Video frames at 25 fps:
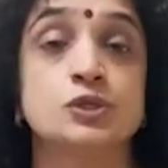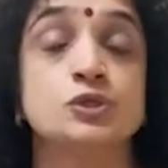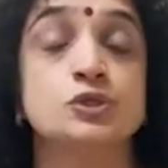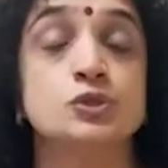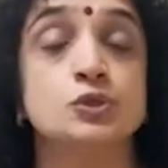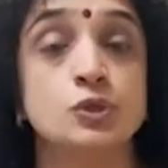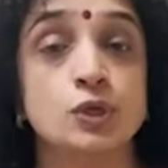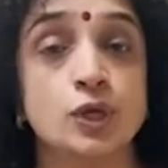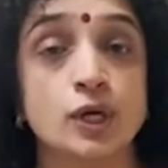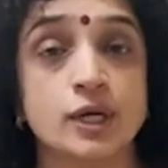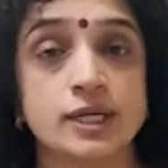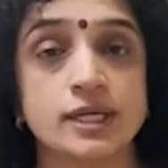
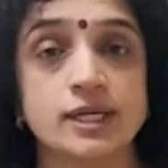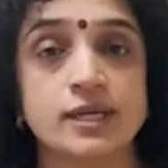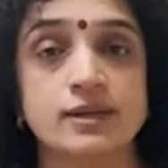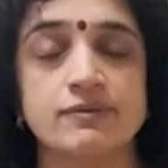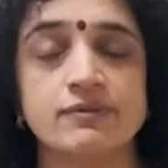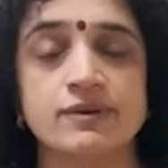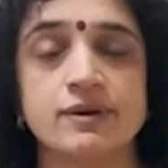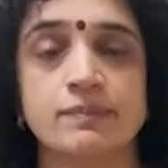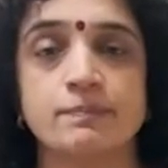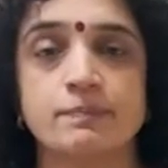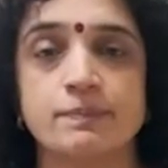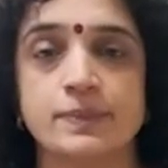Do not
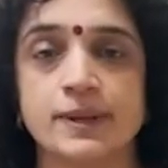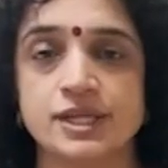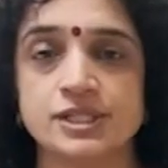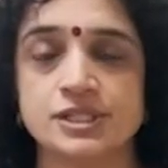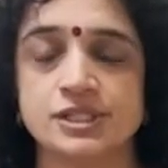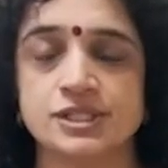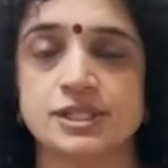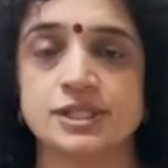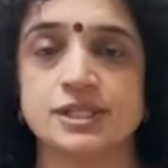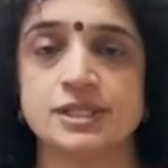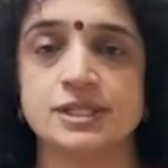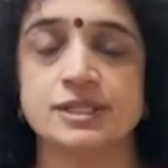give a
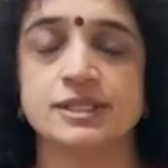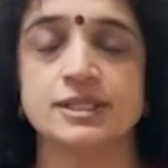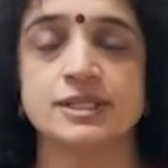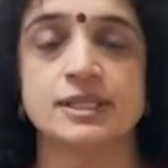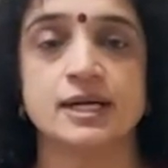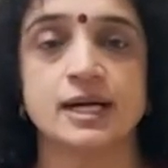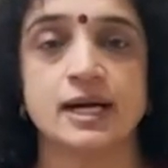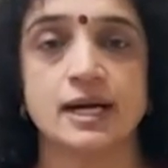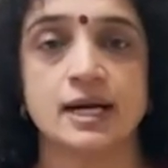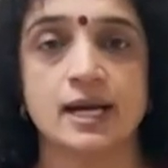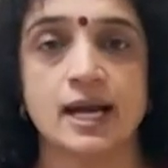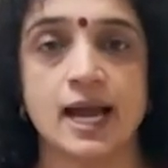patient
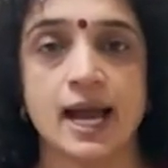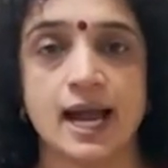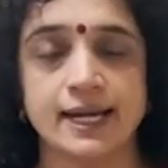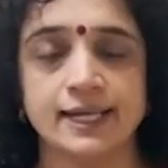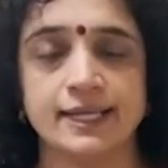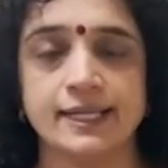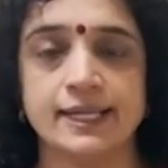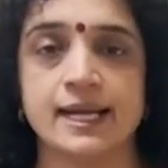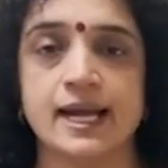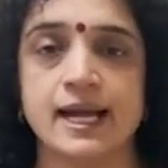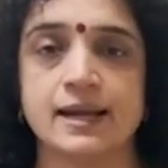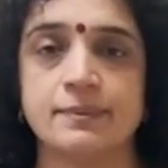the
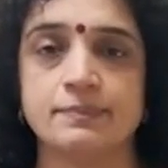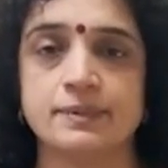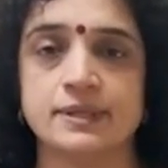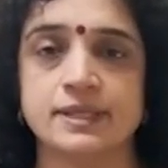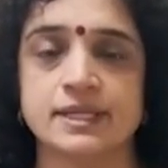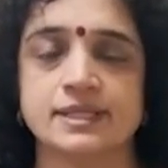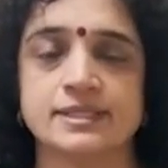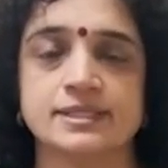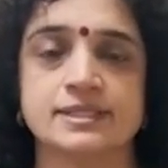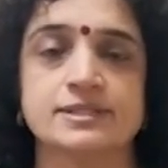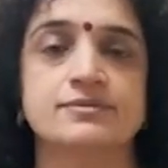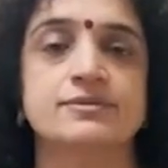
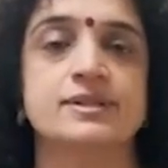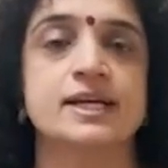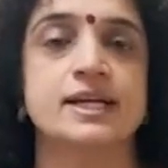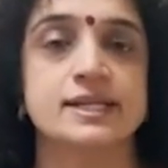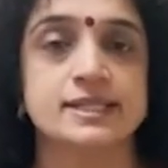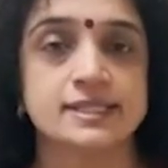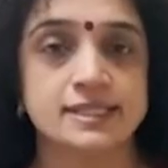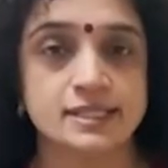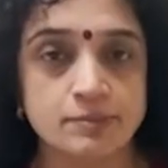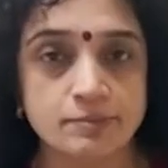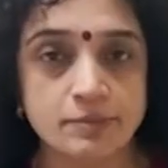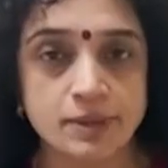antihypertensive,
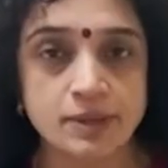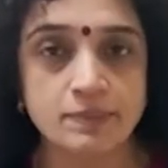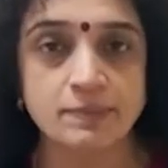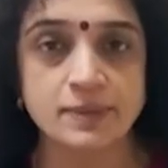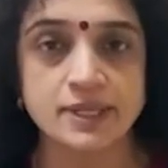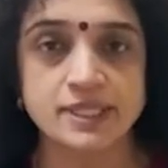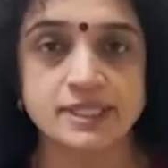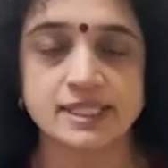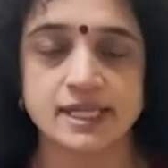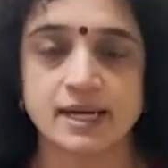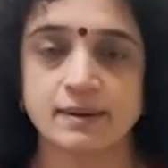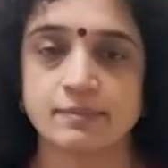that is a
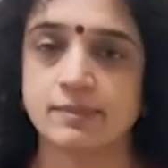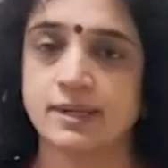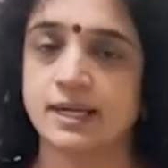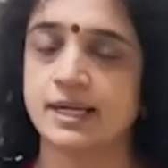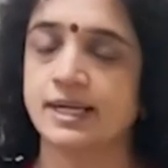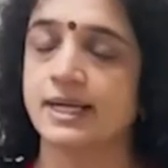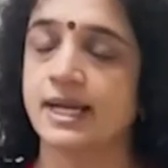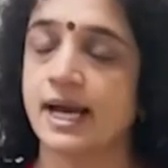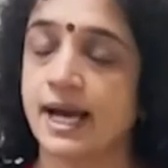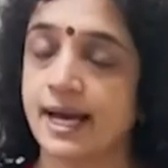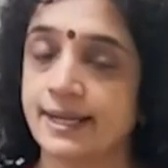BP tablet,